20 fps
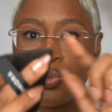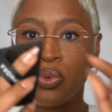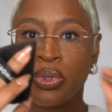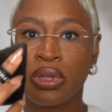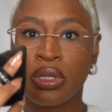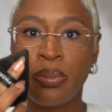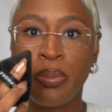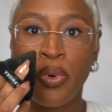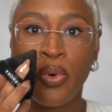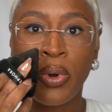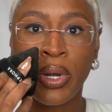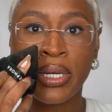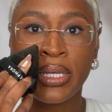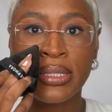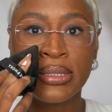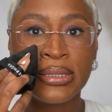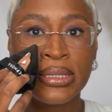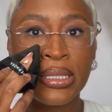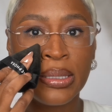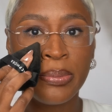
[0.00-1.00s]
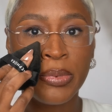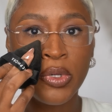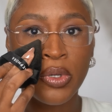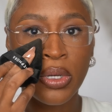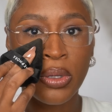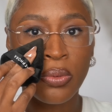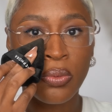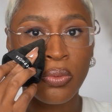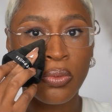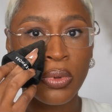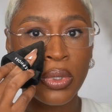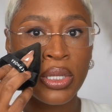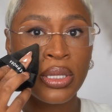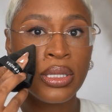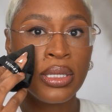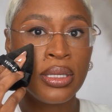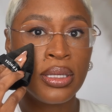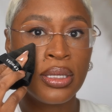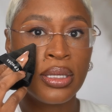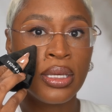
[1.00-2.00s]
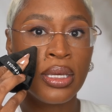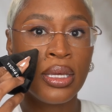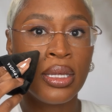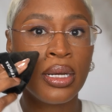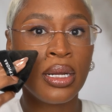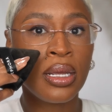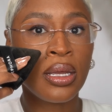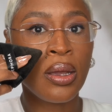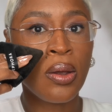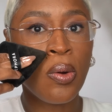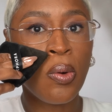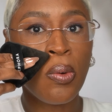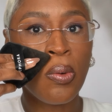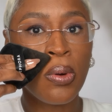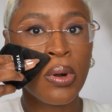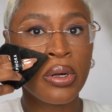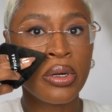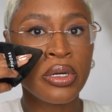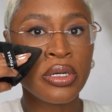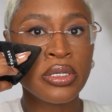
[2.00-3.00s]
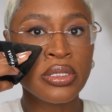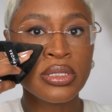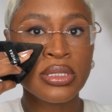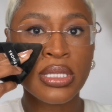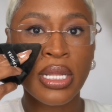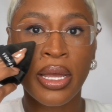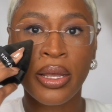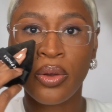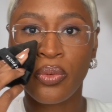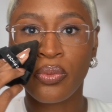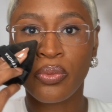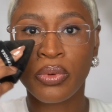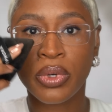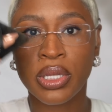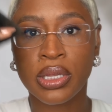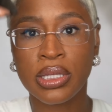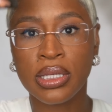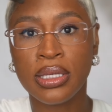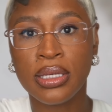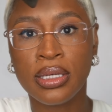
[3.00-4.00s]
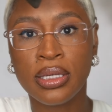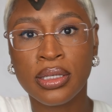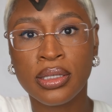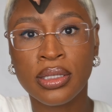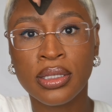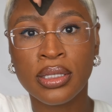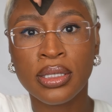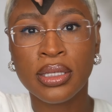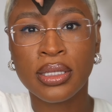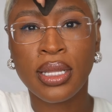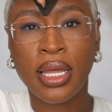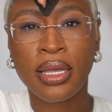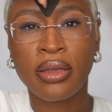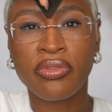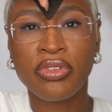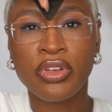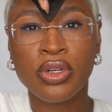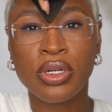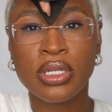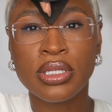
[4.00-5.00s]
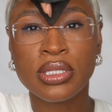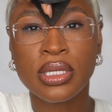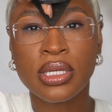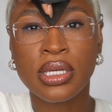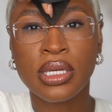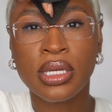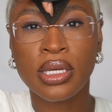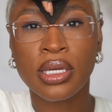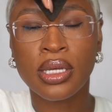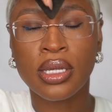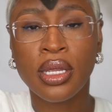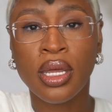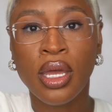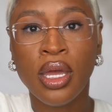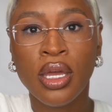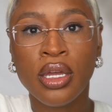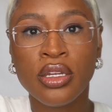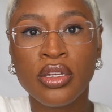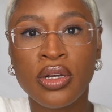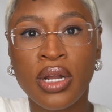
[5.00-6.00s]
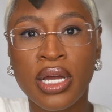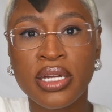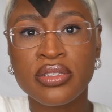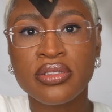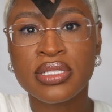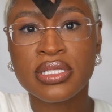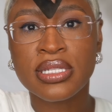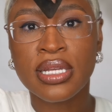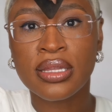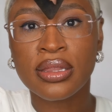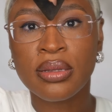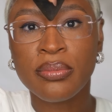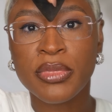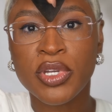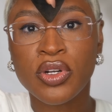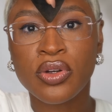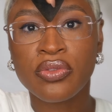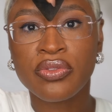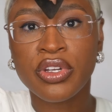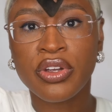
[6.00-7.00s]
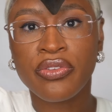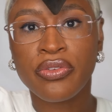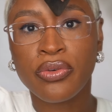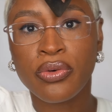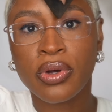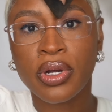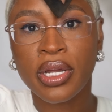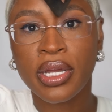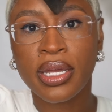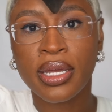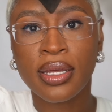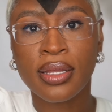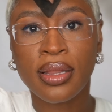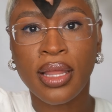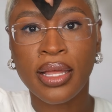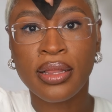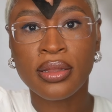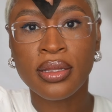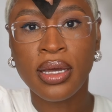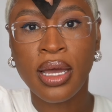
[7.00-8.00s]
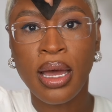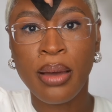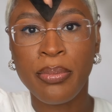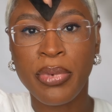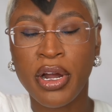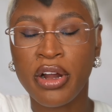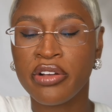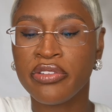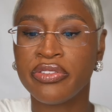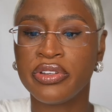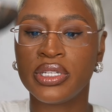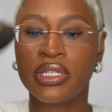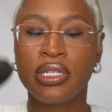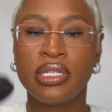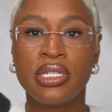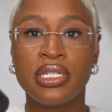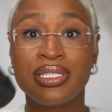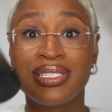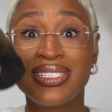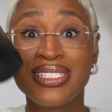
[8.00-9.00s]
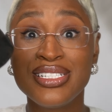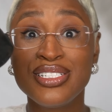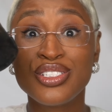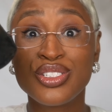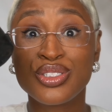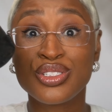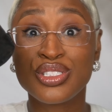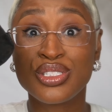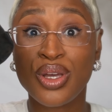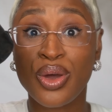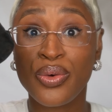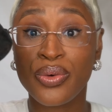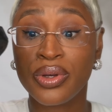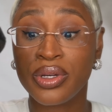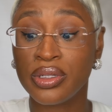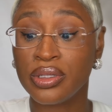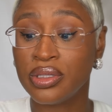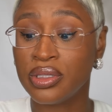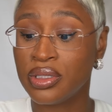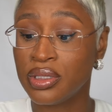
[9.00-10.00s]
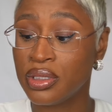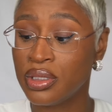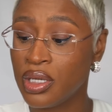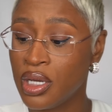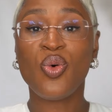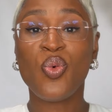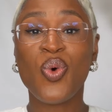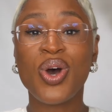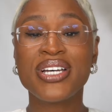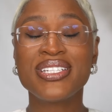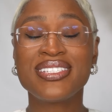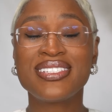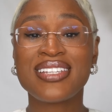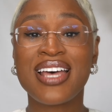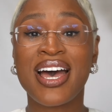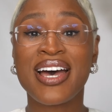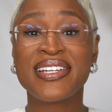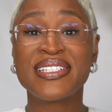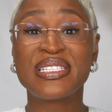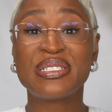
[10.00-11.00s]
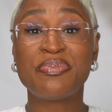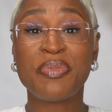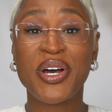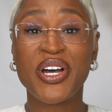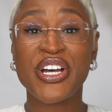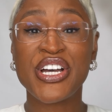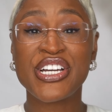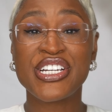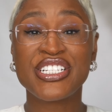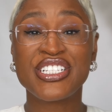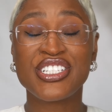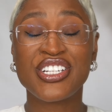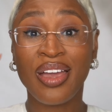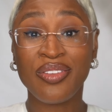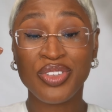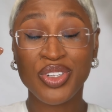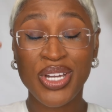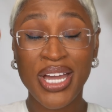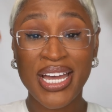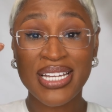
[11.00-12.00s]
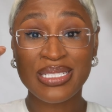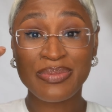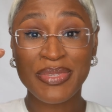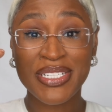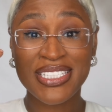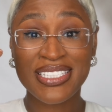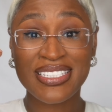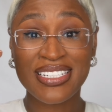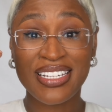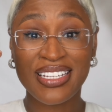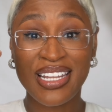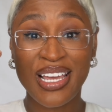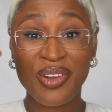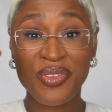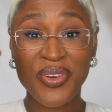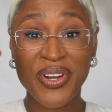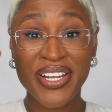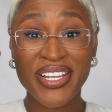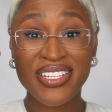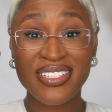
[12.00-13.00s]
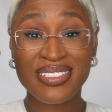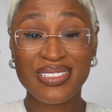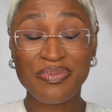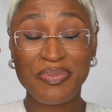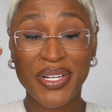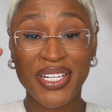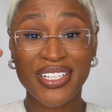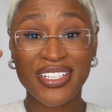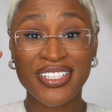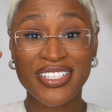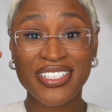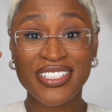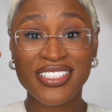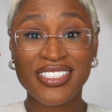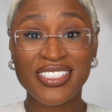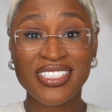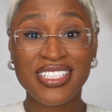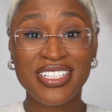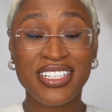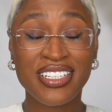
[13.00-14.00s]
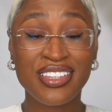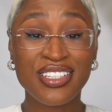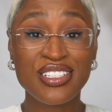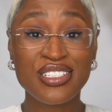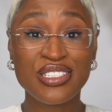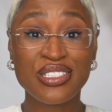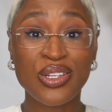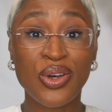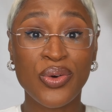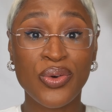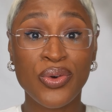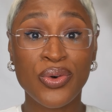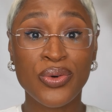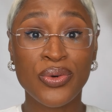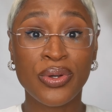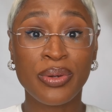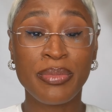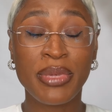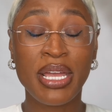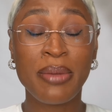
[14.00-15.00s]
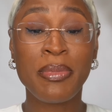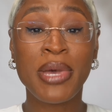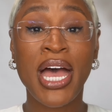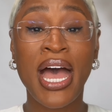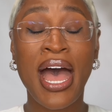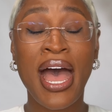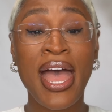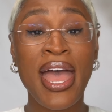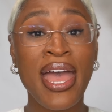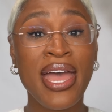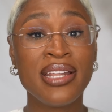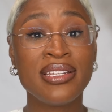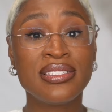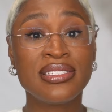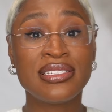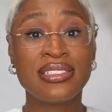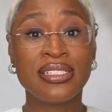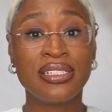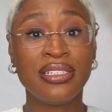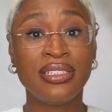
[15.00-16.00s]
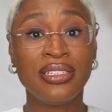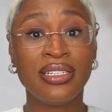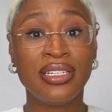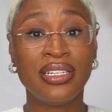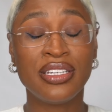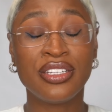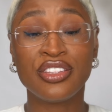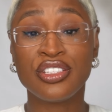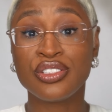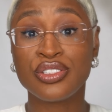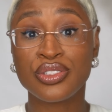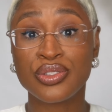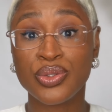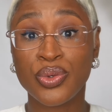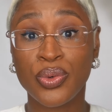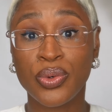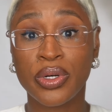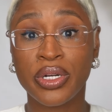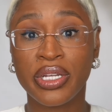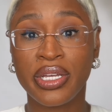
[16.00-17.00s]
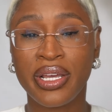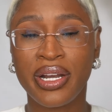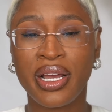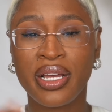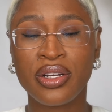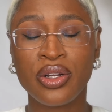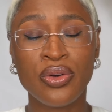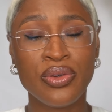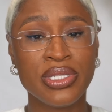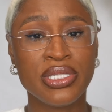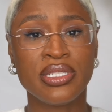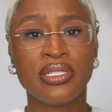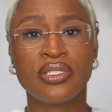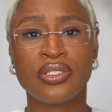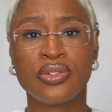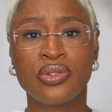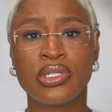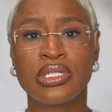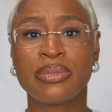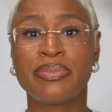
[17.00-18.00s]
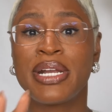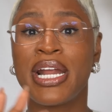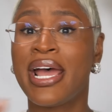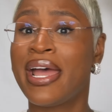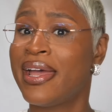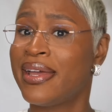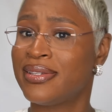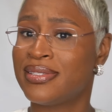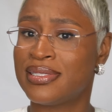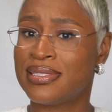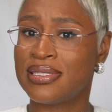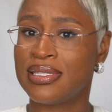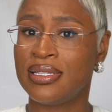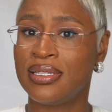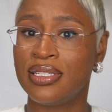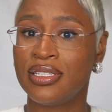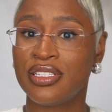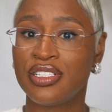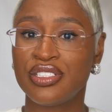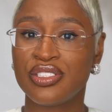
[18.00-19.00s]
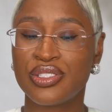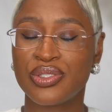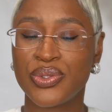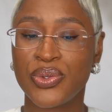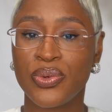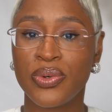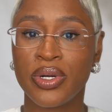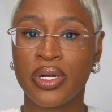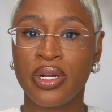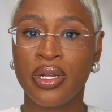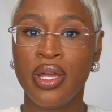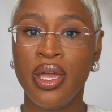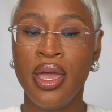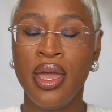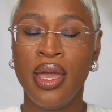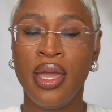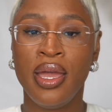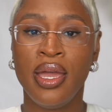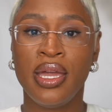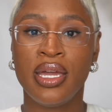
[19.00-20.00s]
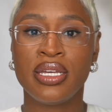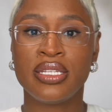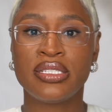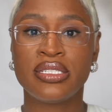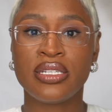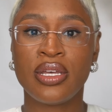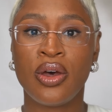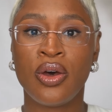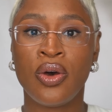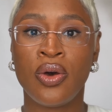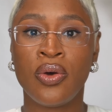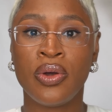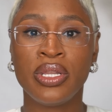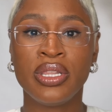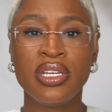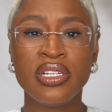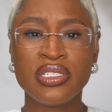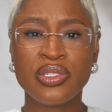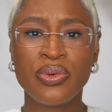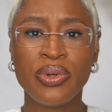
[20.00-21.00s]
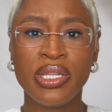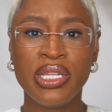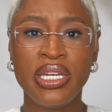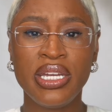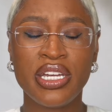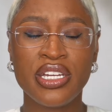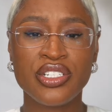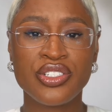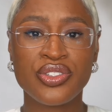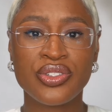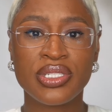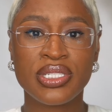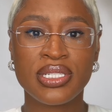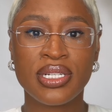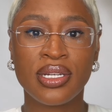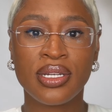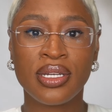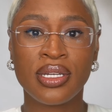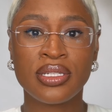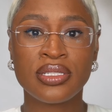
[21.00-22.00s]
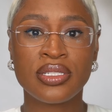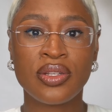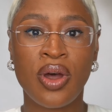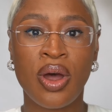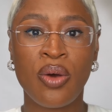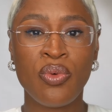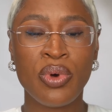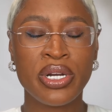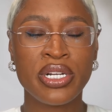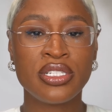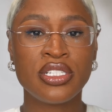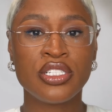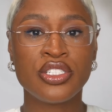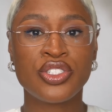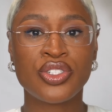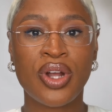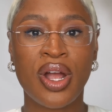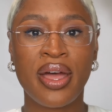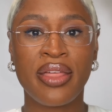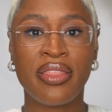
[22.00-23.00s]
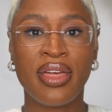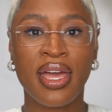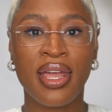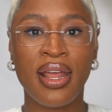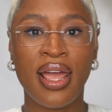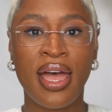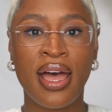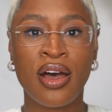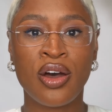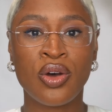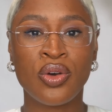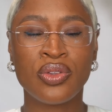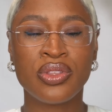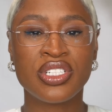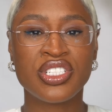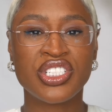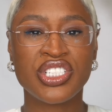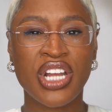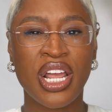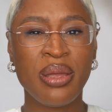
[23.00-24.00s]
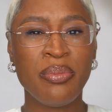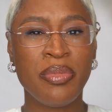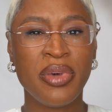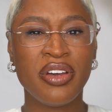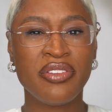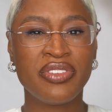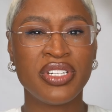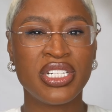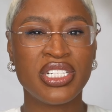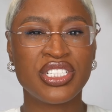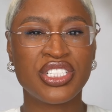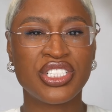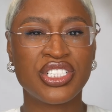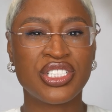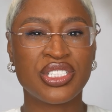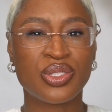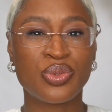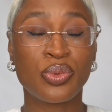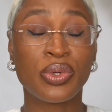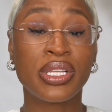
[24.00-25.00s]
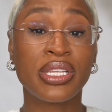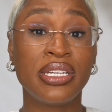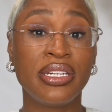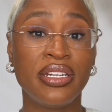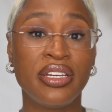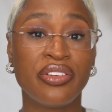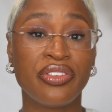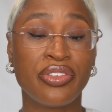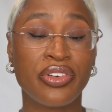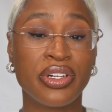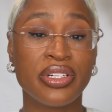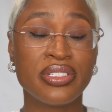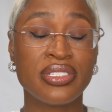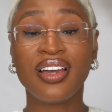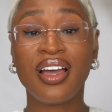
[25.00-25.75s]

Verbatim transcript: with the pointy tip, you can really get in corners like really good. Like if you need to get, you know how you set the middle of your forehead, like look how perfect it is. These are so good. One size sponge. Have you guys been seeing that red sponge? It looks so cool to me, but I hadn't seen it in the store yet. I know it's in stores, but I hadn't seen it in store. And so it looks really interesting. So I wanted to try that out. The shape of it is just really different.